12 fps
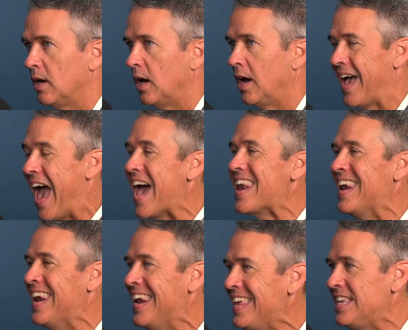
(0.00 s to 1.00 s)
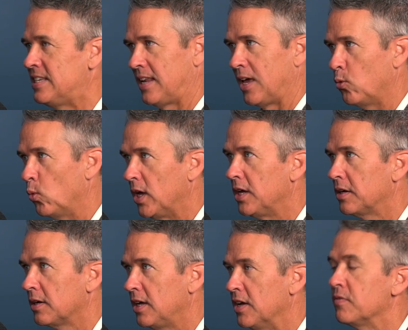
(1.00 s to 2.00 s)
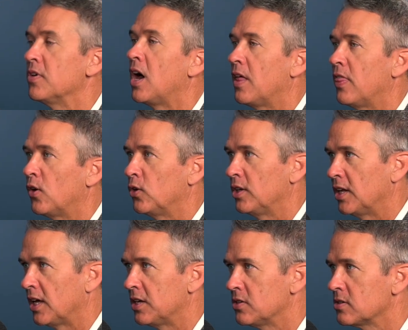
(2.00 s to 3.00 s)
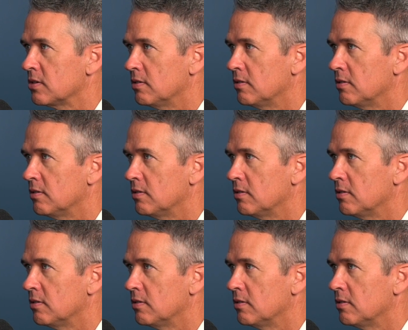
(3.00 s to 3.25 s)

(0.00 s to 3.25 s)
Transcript: at least a week, if not 30 days.